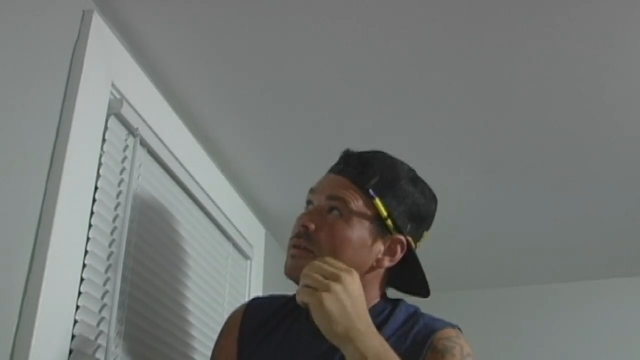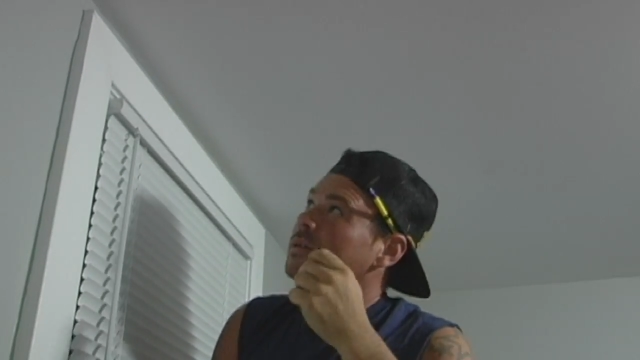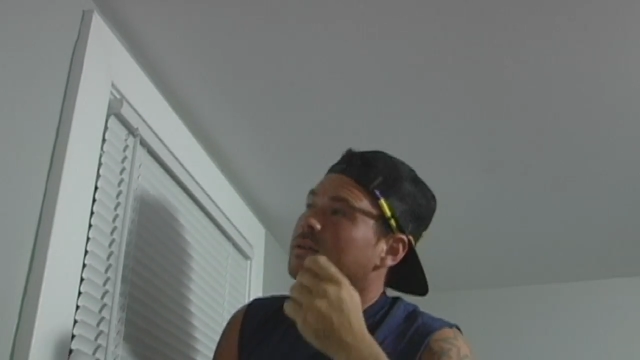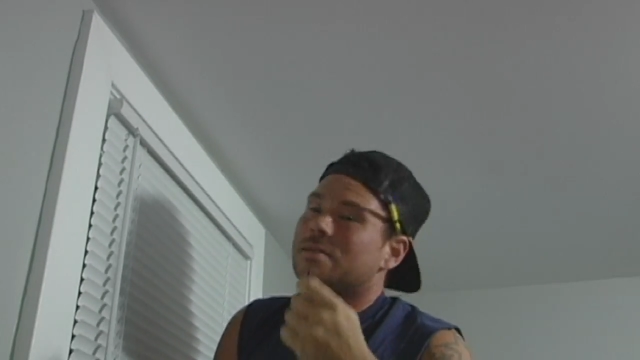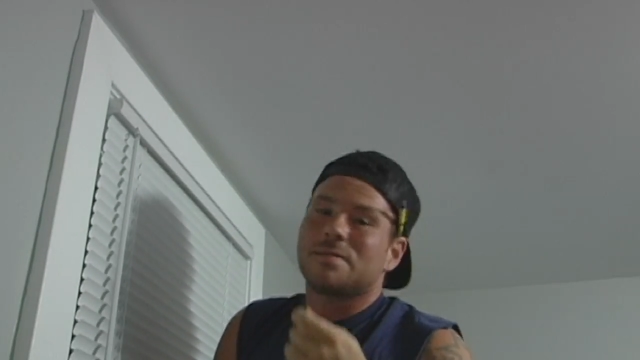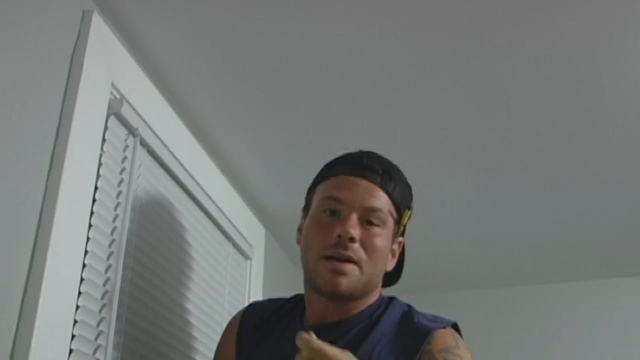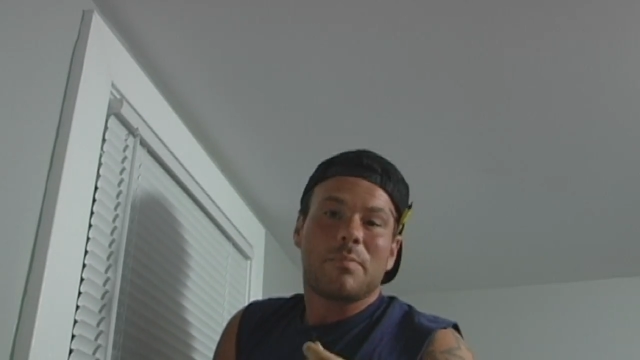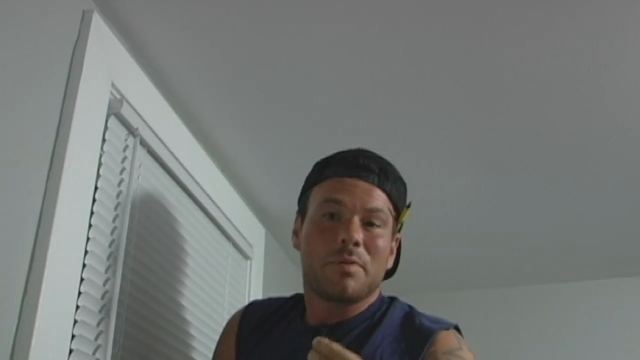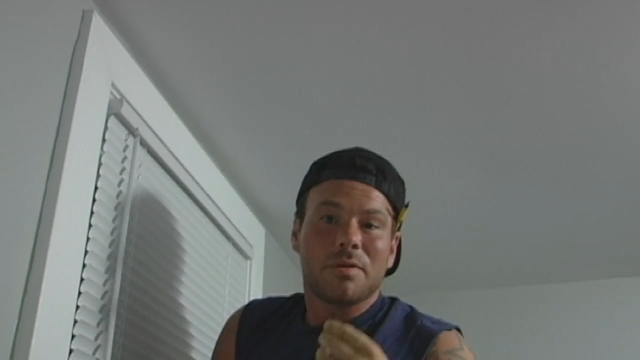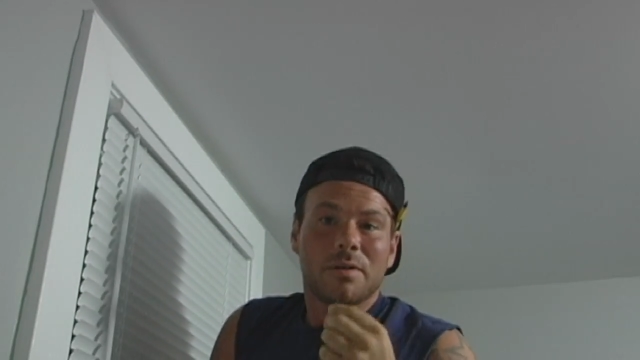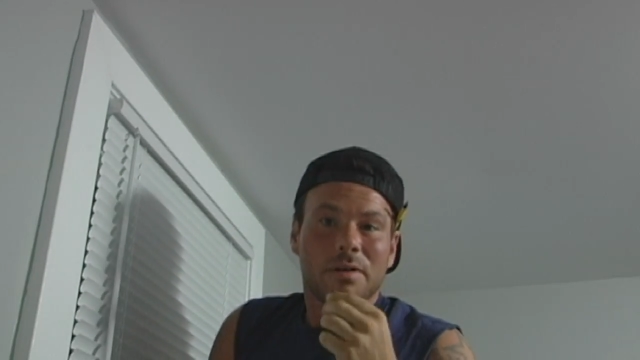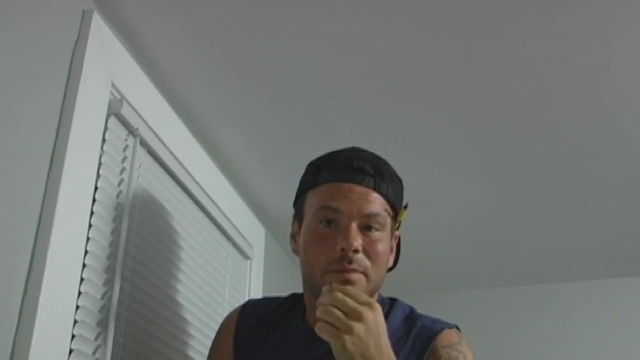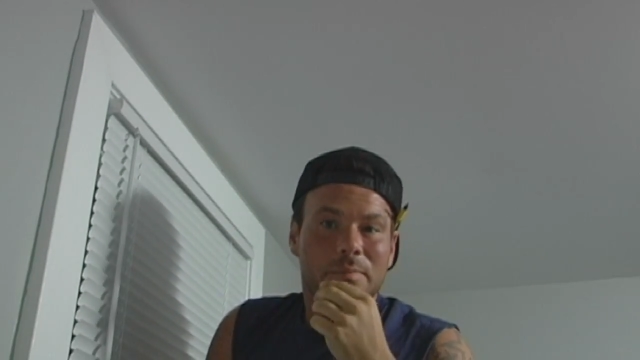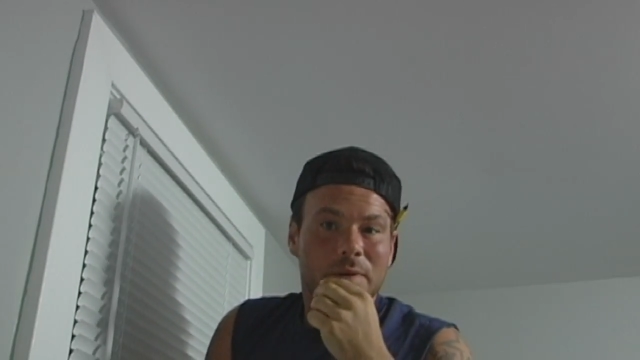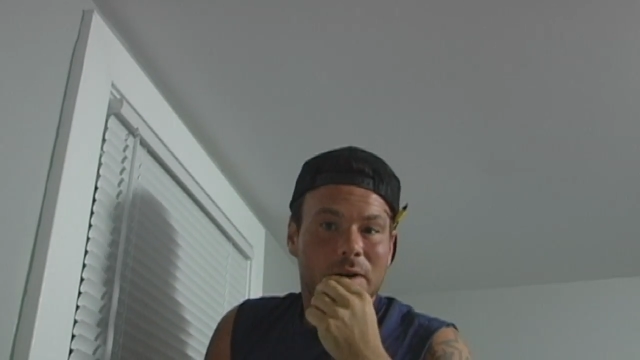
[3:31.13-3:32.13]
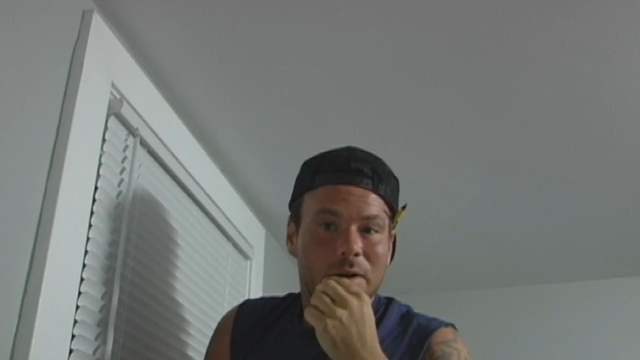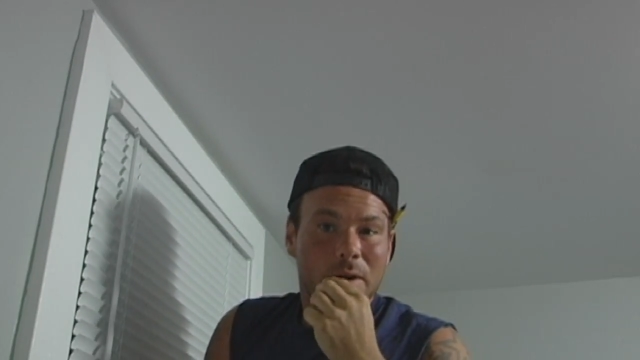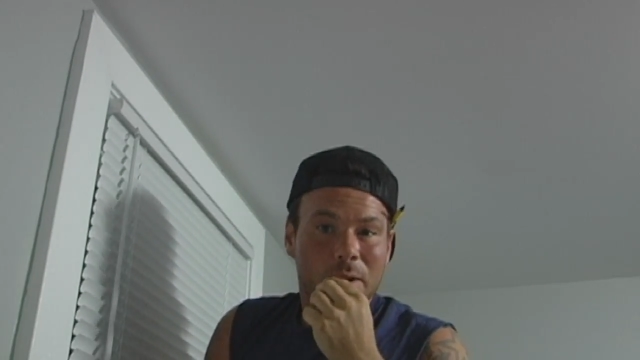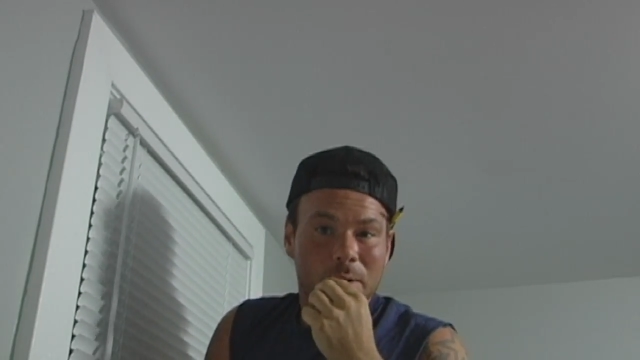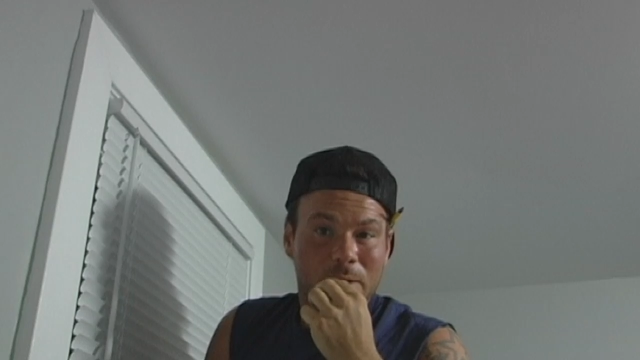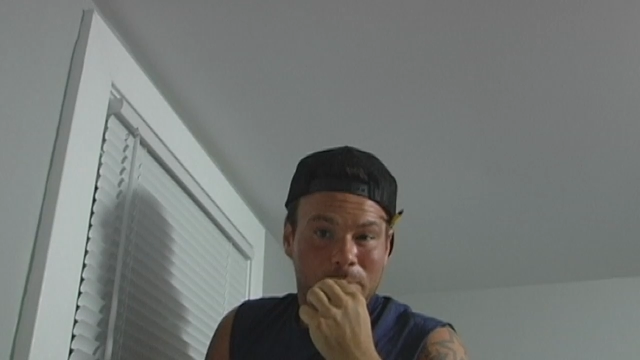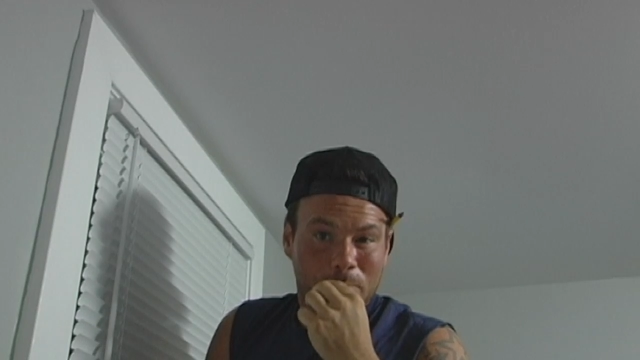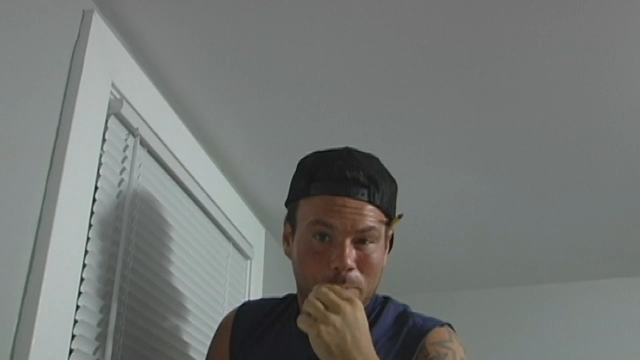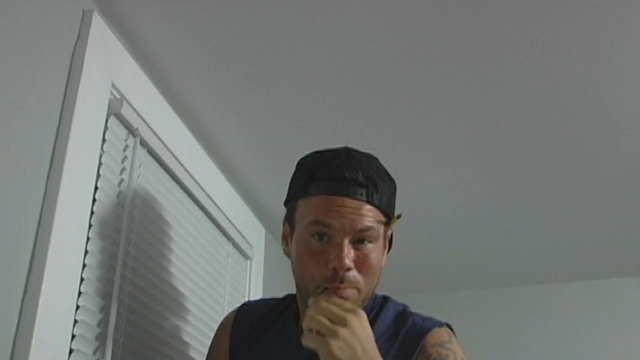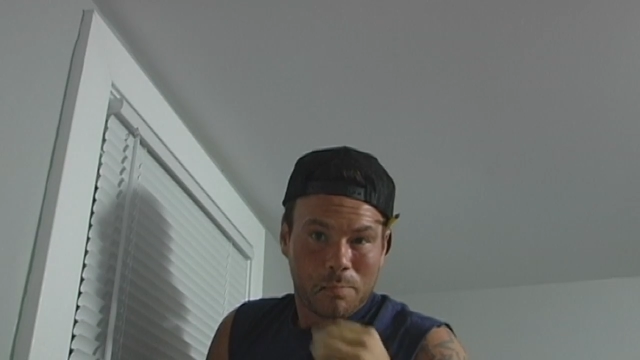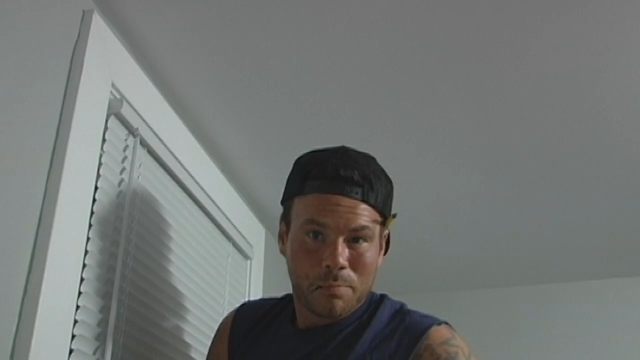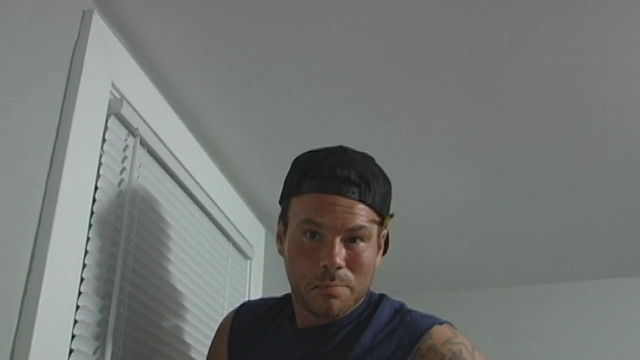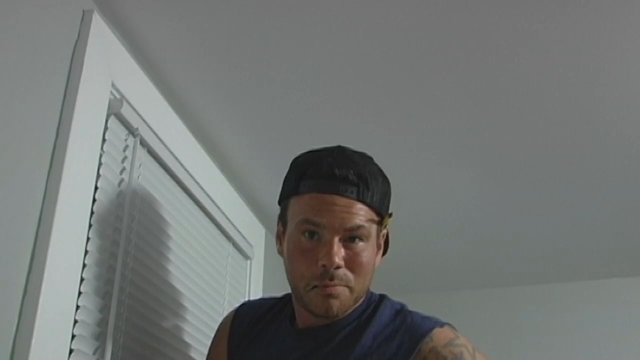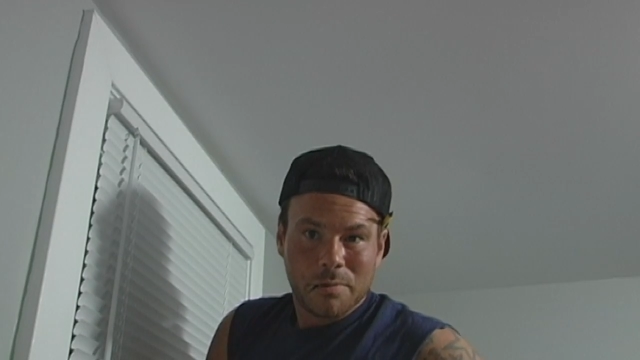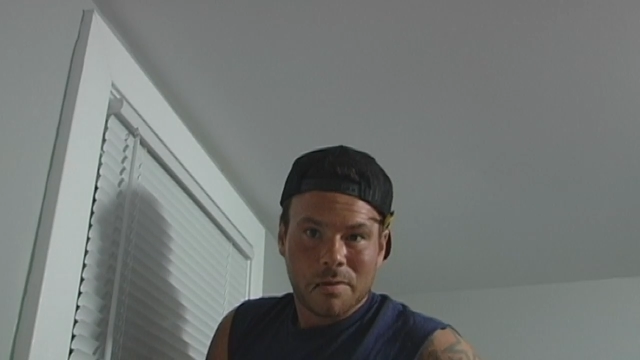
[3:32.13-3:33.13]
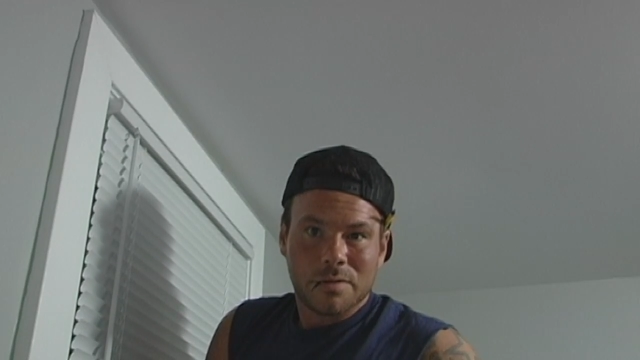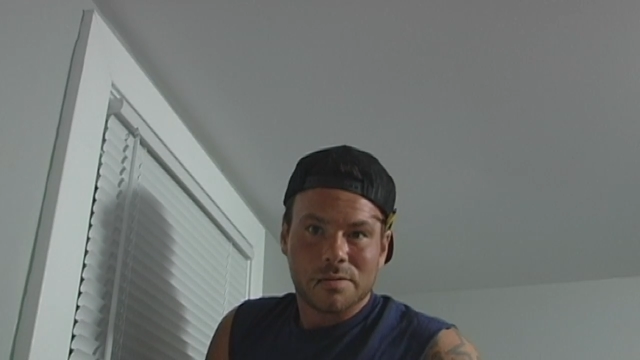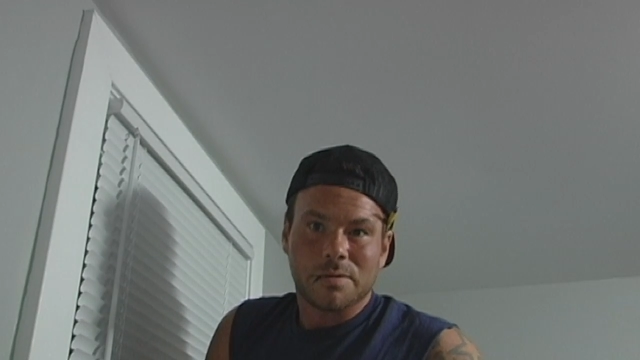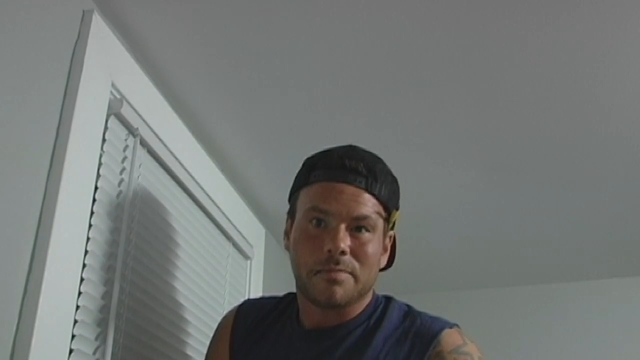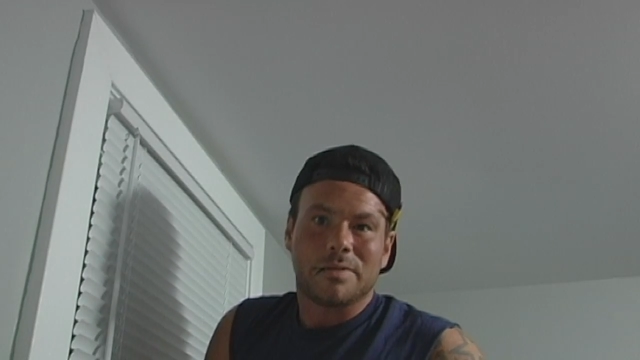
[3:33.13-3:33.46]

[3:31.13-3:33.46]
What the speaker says: because I put it up there. So